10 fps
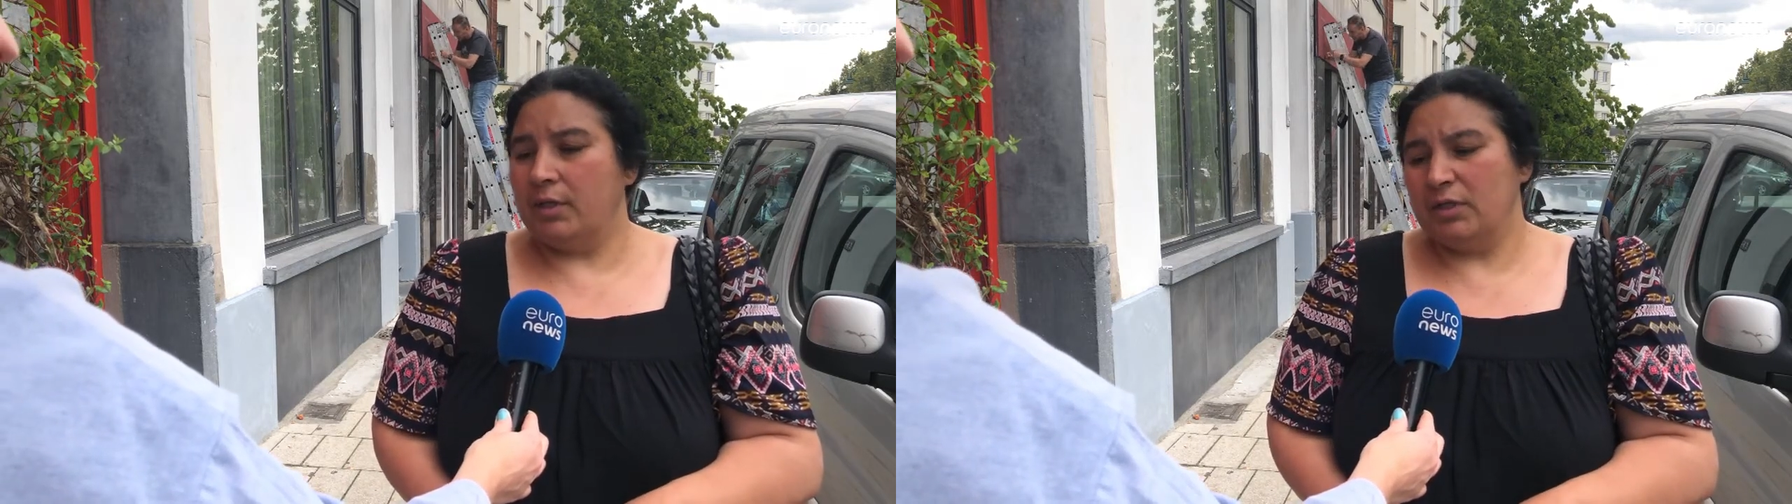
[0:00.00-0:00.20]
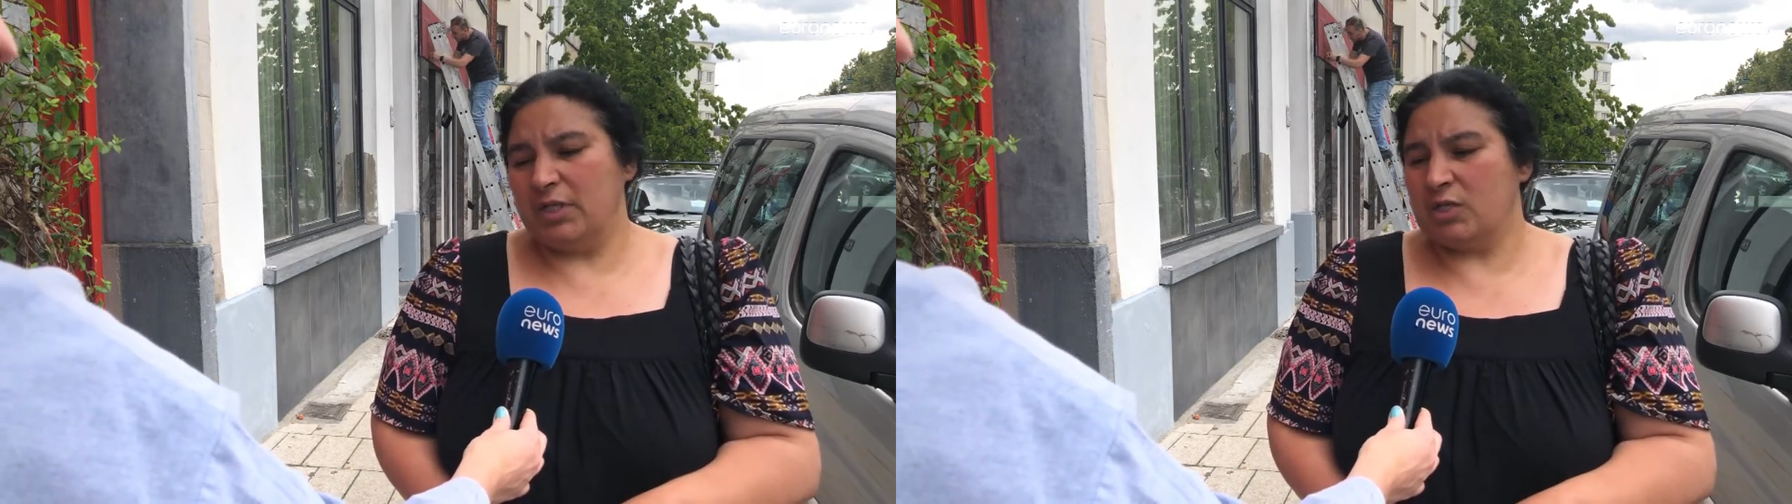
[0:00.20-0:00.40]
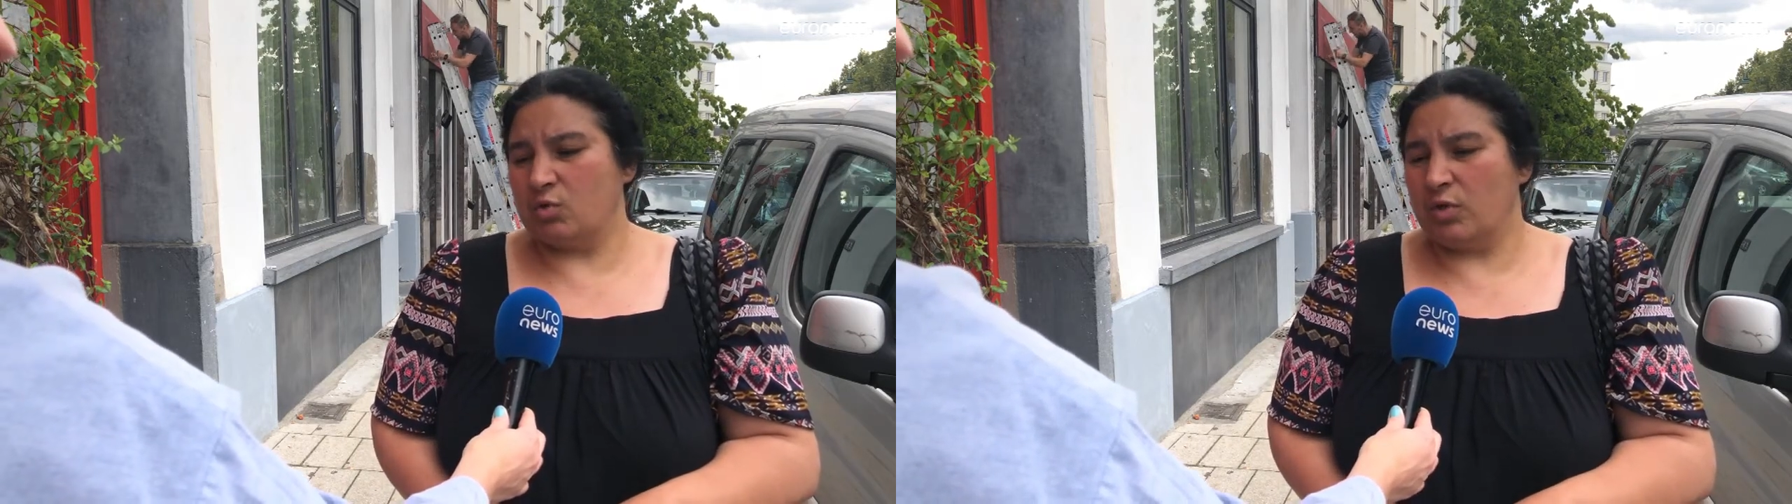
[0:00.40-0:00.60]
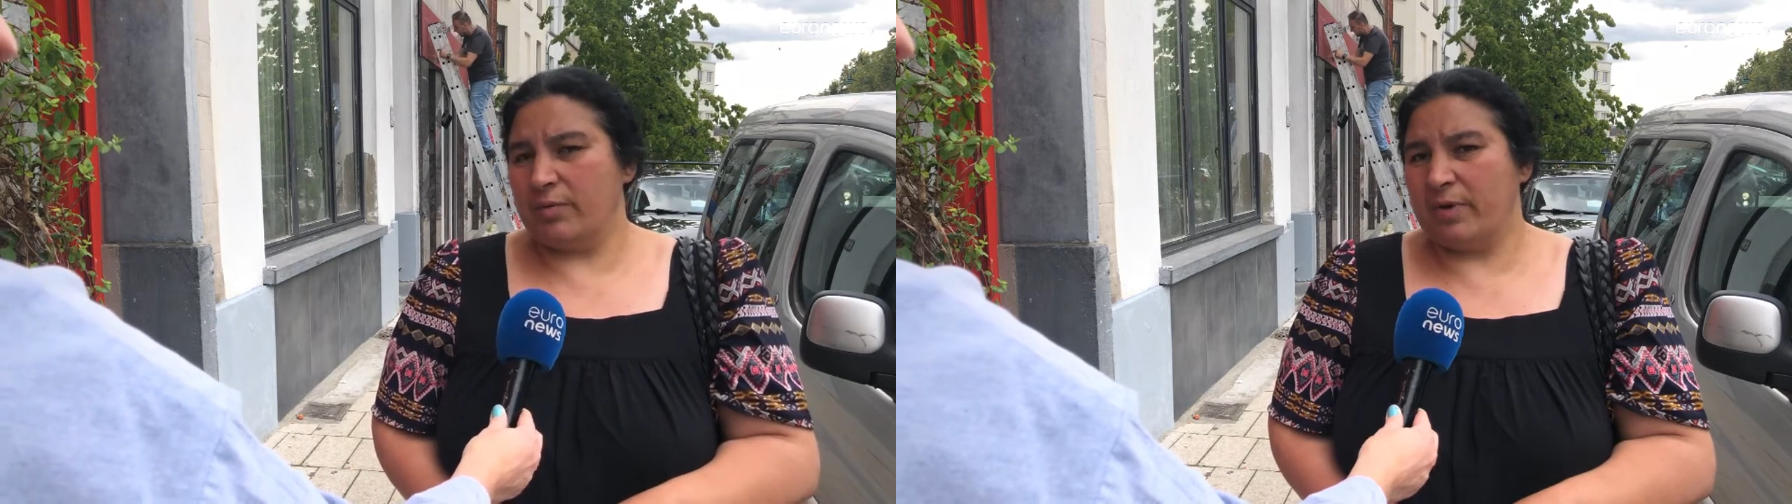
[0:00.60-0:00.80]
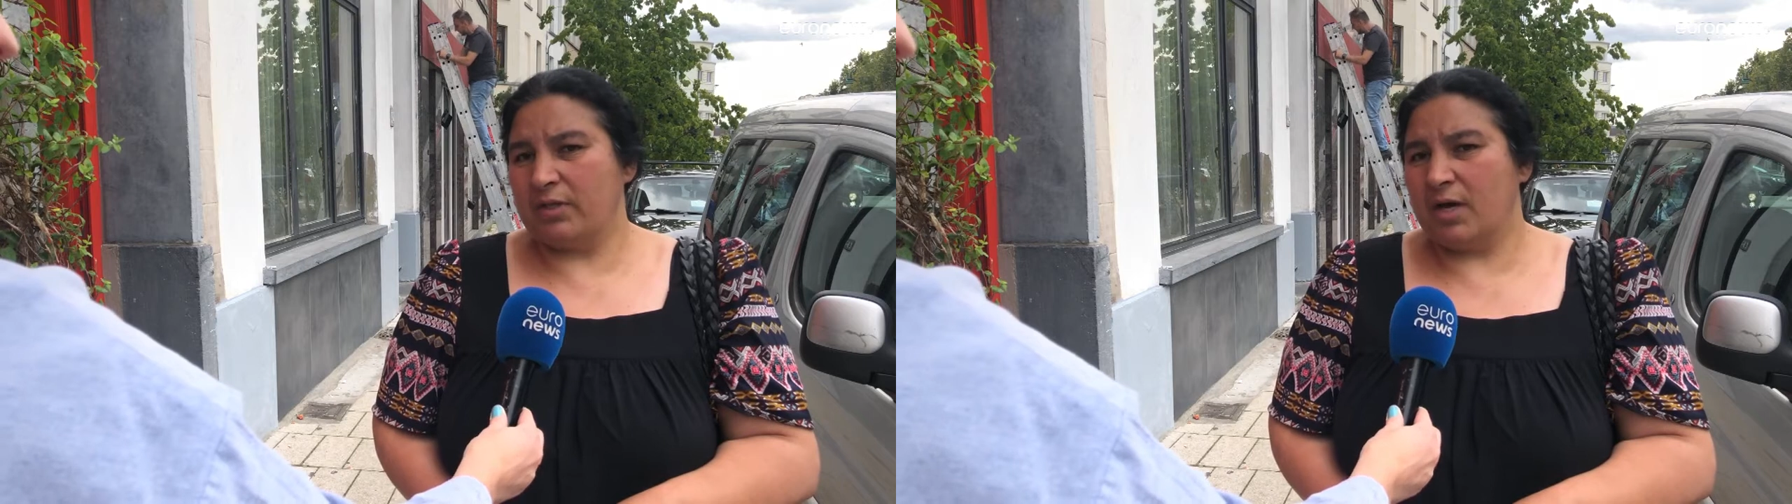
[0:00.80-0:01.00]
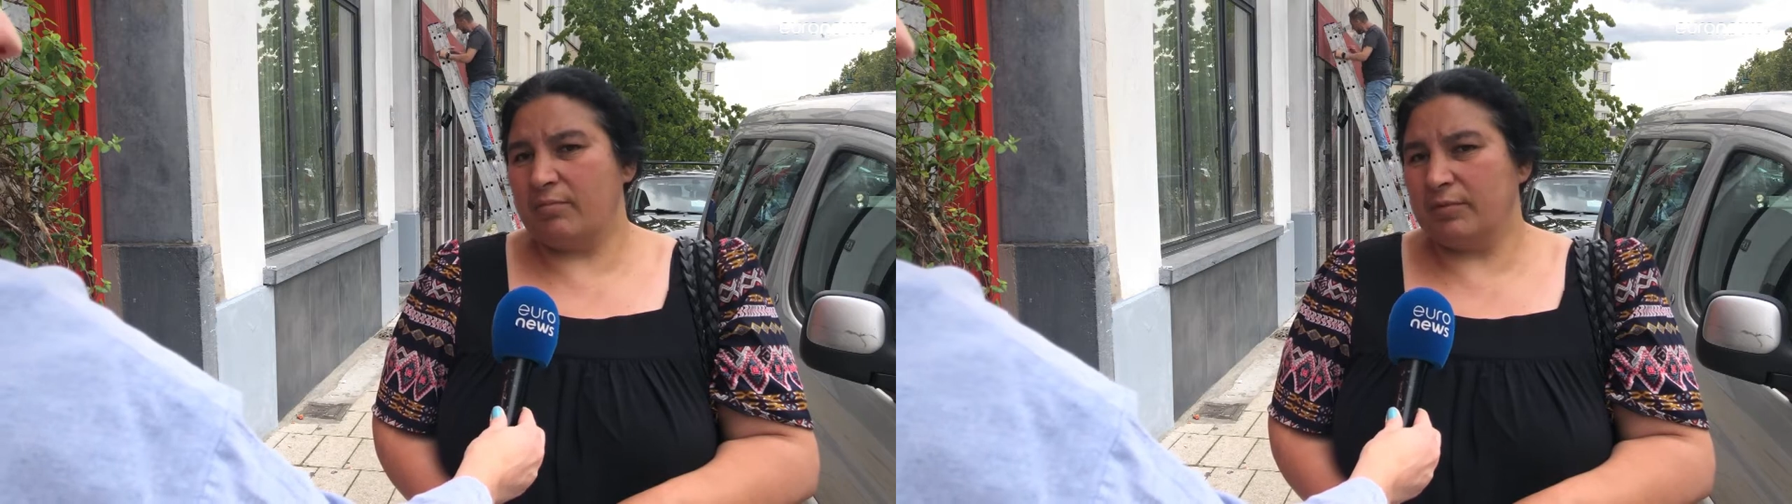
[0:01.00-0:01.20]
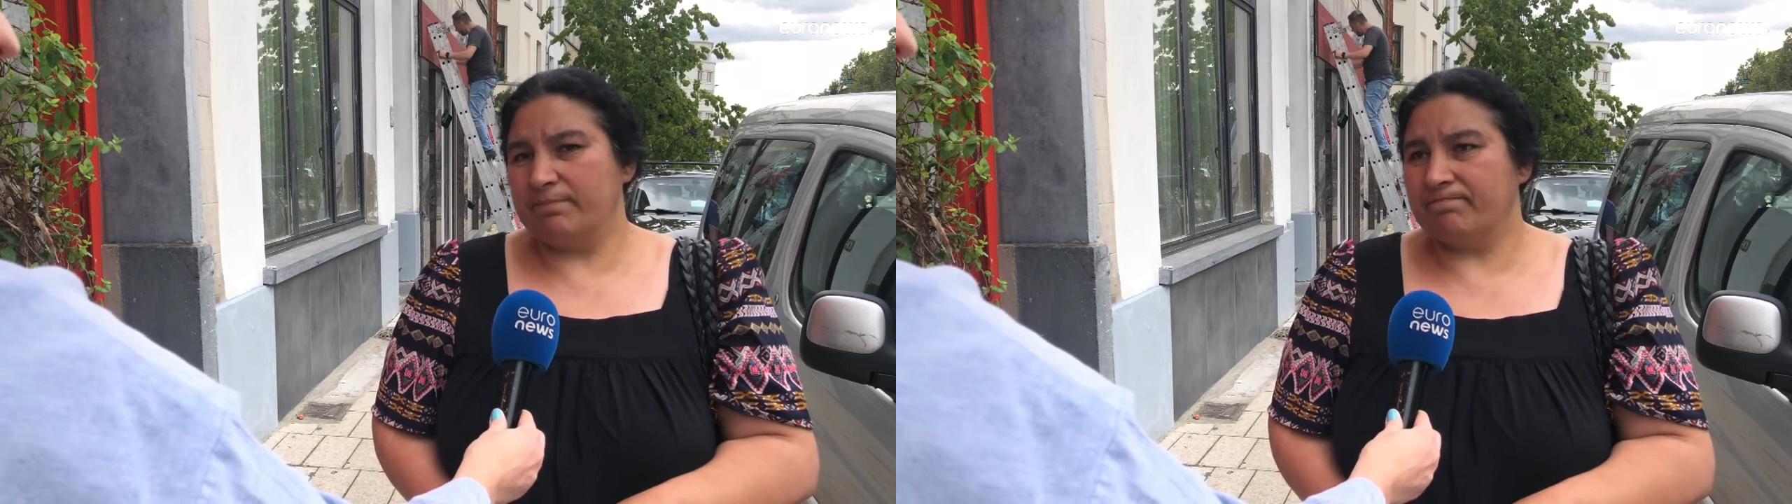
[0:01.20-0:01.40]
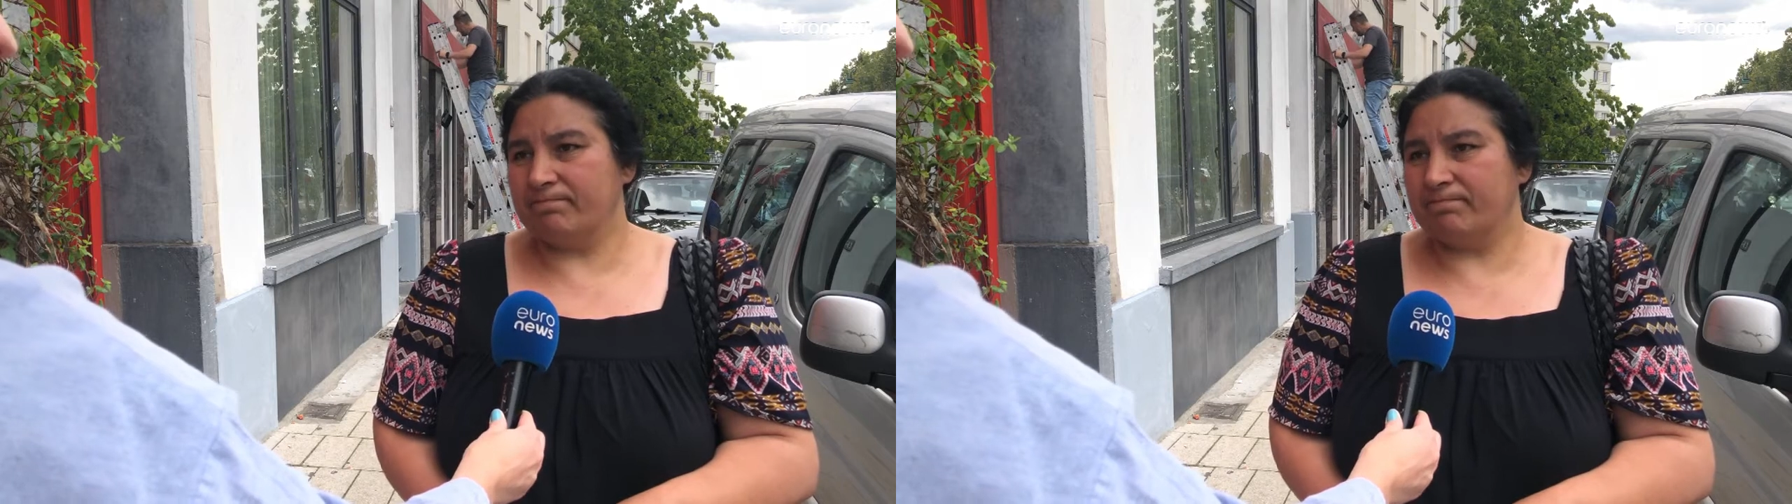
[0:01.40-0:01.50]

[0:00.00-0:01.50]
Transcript: I cried a lot. I